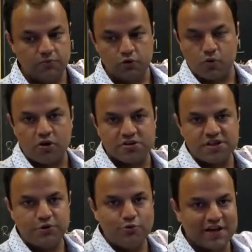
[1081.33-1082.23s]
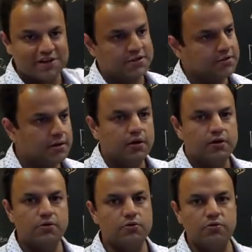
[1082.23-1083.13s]
you cause a new action.
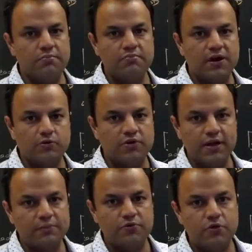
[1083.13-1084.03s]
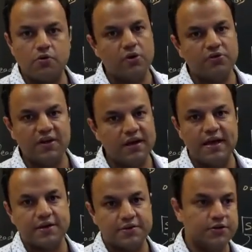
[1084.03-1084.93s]
You do RIM 1000 times, you're not causing
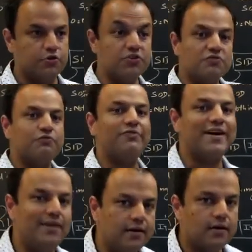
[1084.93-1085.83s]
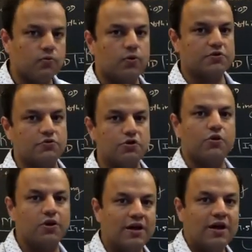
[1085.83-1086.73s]
any action. You're just finding out what is going
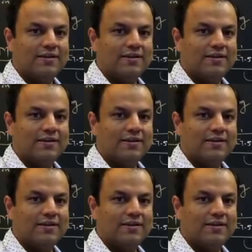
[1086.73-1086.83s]
on.